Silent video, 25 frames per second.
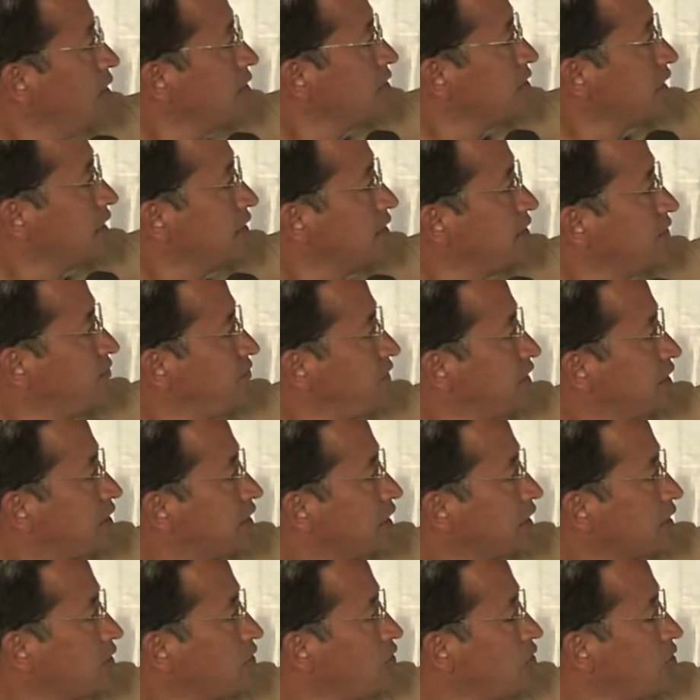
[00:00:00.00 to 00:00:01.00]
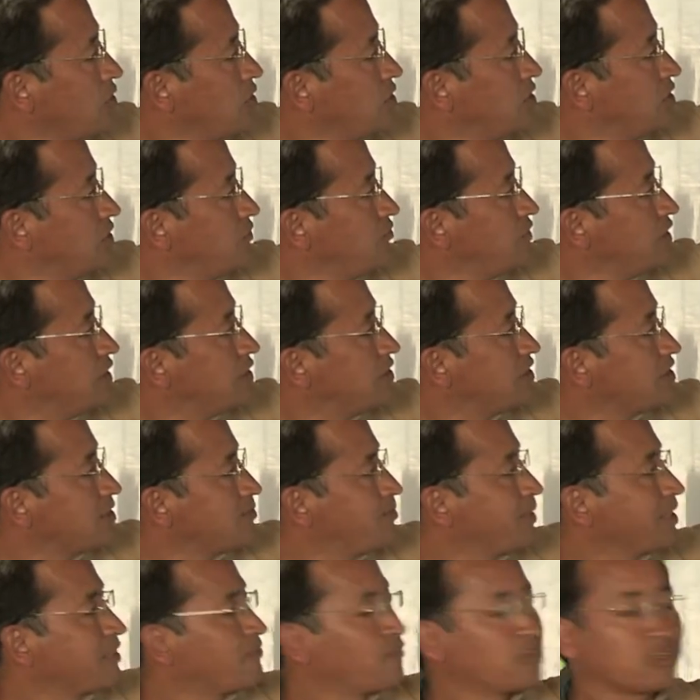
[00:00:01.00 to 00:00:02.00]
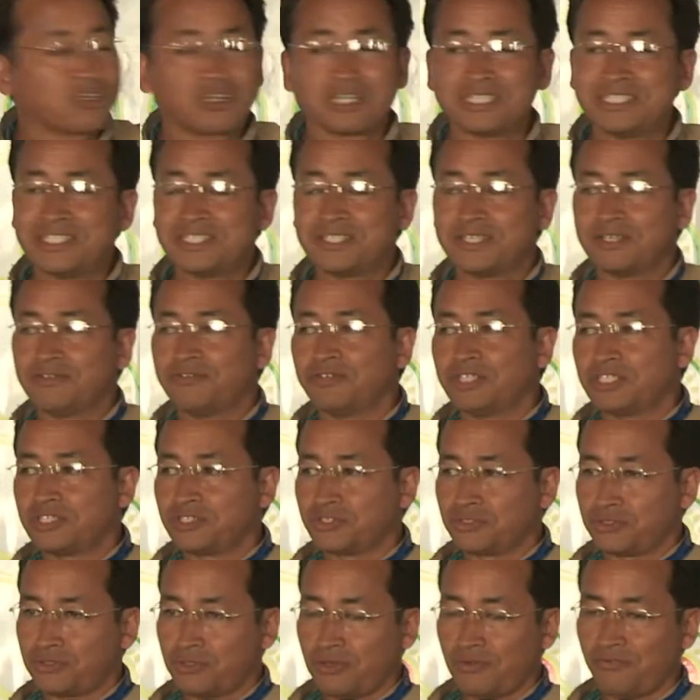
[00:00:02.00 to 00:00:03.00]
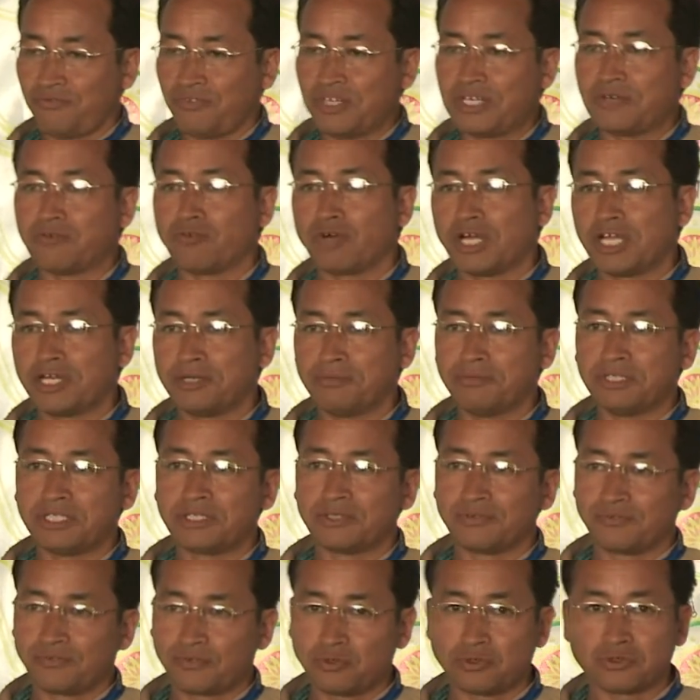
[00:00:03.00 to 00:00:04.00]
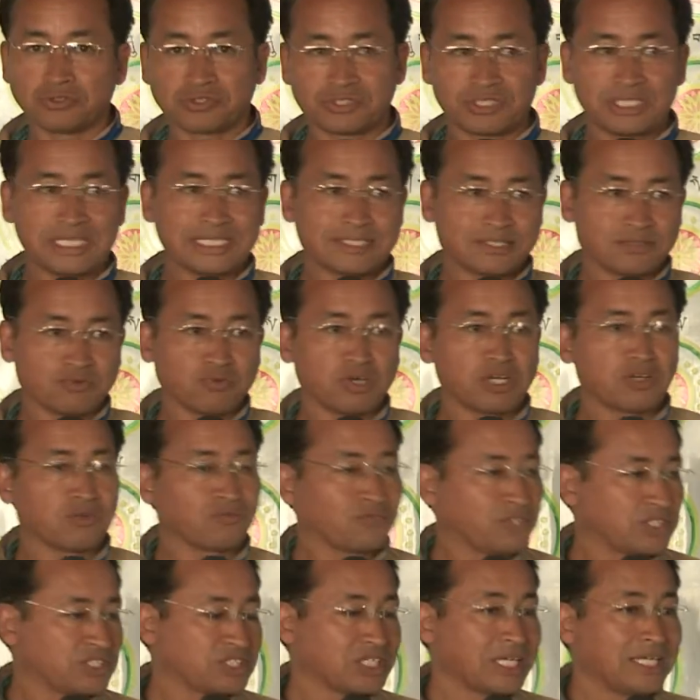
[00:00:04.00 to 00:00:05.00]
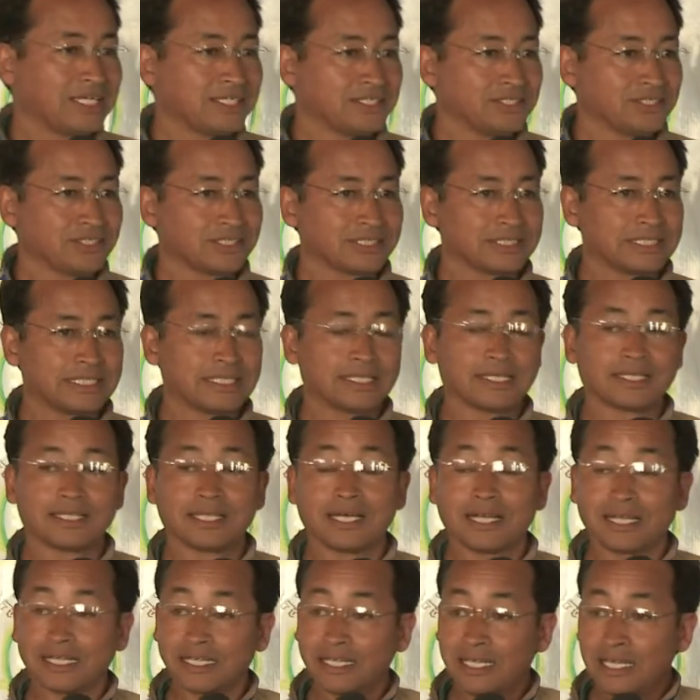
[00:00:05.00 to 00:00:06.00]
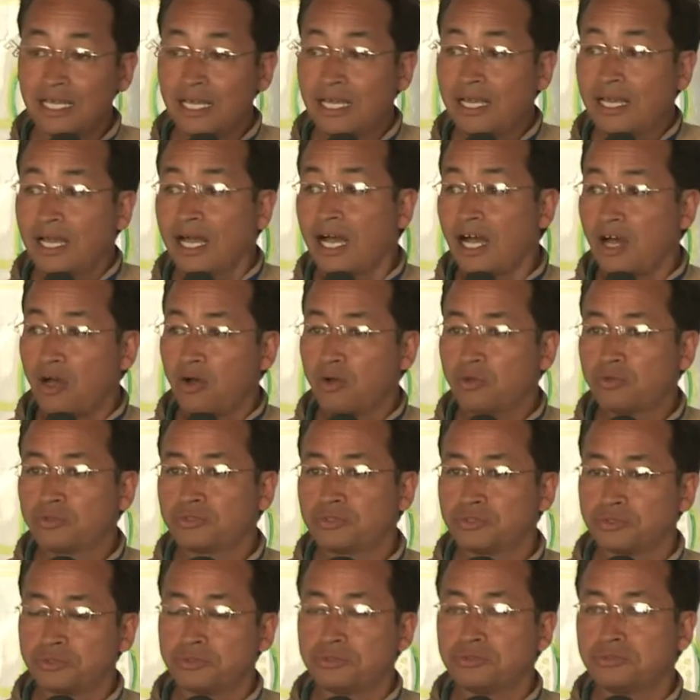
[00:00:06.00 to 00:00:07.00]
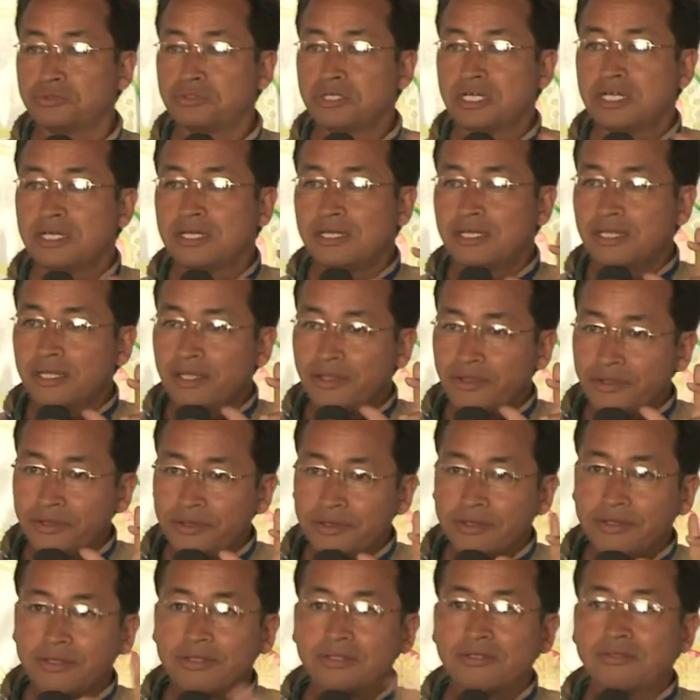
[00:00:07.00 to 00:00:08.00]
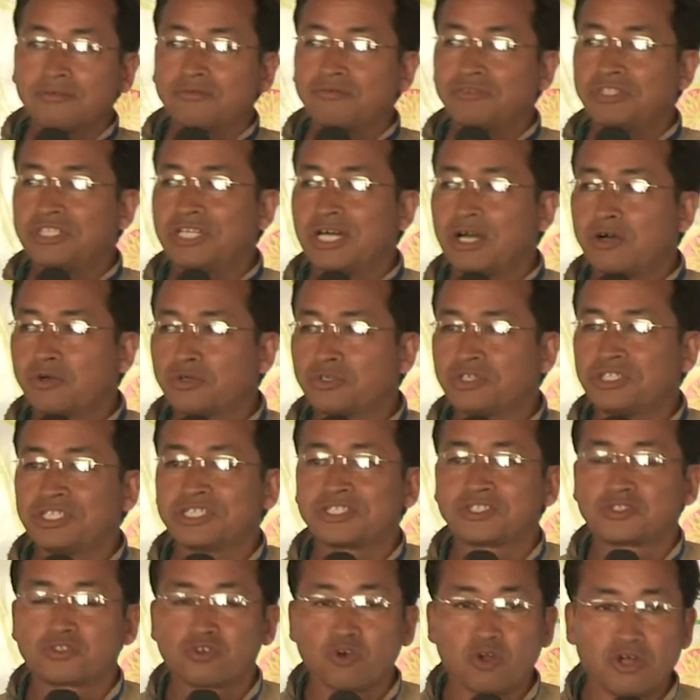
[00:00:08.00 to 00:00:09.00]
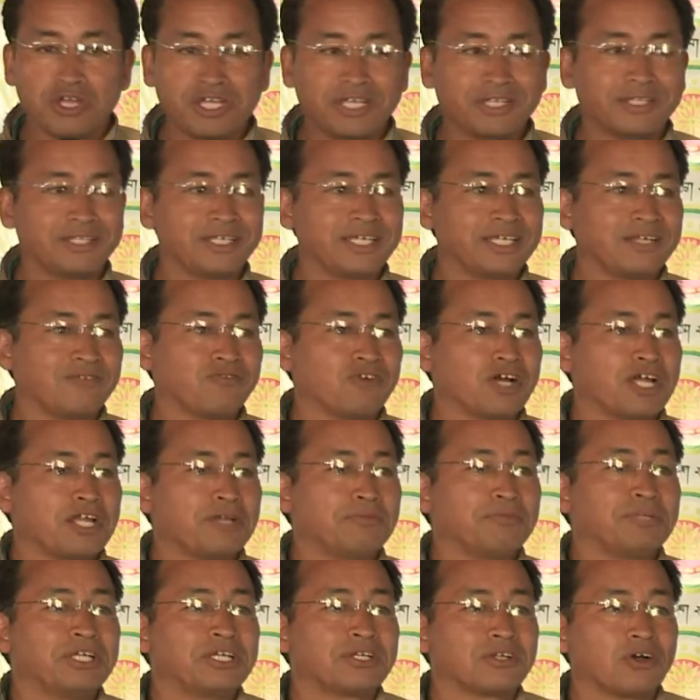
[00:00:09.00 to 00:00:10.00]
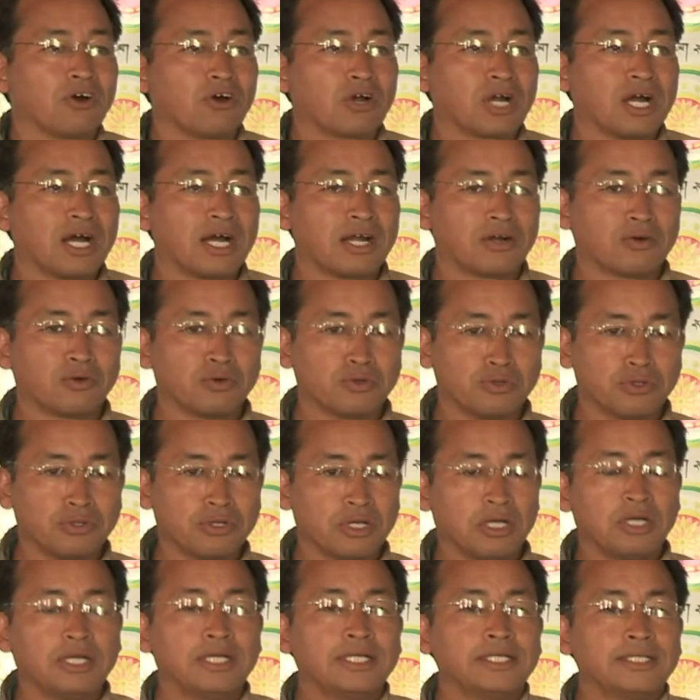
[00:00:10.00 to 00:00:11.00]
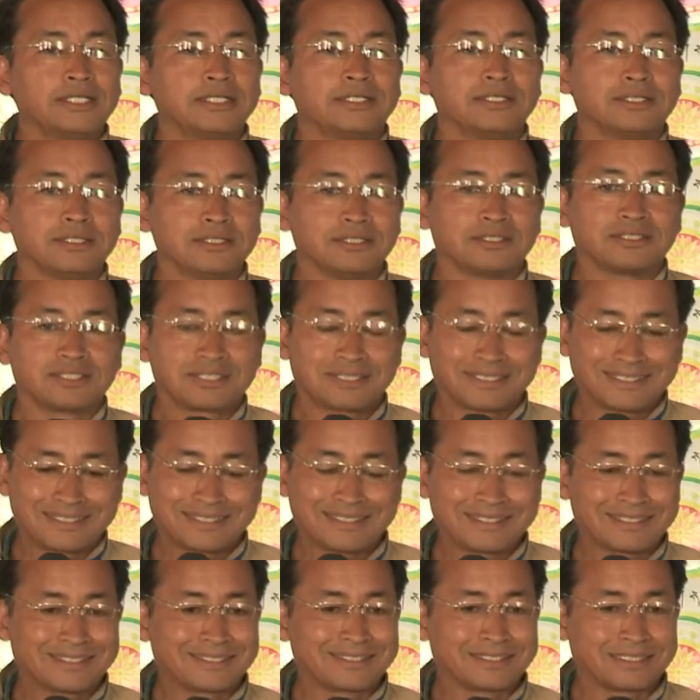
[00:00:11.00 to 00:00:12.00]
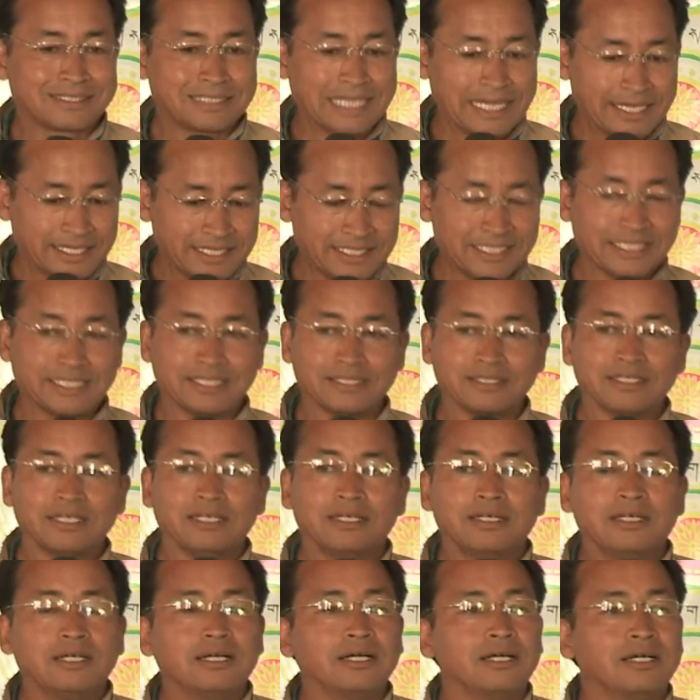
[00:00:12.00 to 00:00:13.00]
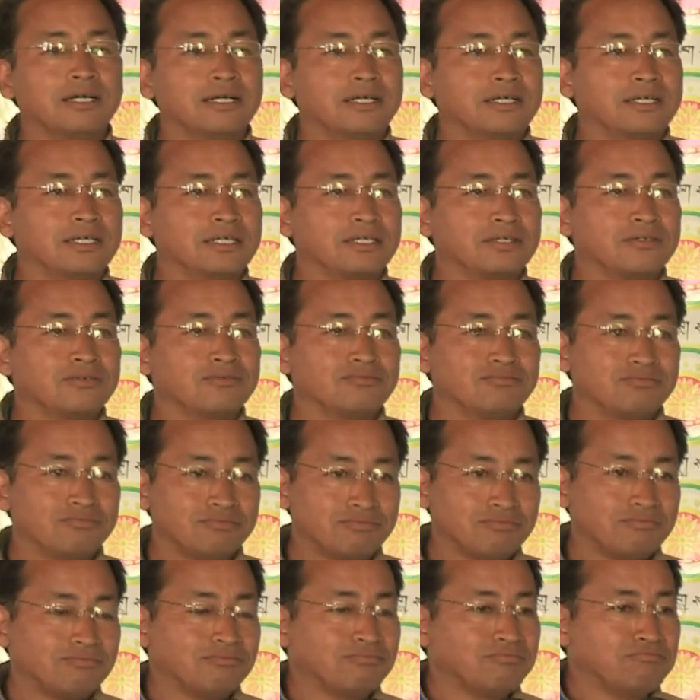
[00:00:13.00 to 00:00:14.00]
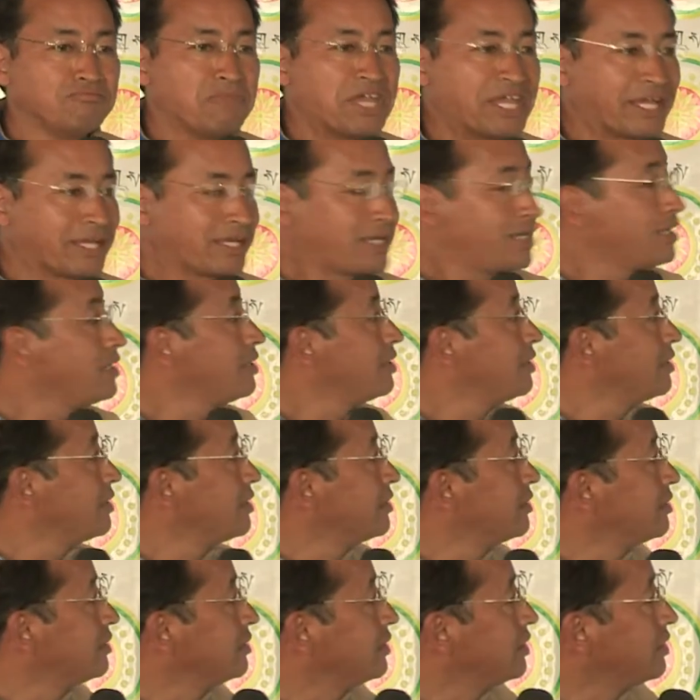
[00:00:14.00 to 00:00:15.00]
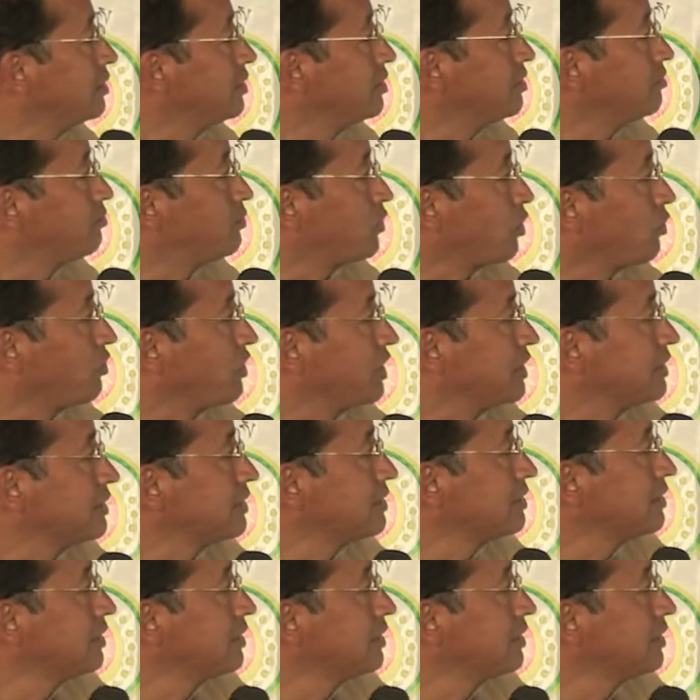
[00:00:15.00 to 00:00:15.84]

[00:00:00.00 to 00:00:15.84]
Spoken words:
Scientific technology with respect for conservation of environment. Of course, that's one of the challenges in Ladakh. How to, without destroying the environment or our own standing, make progress.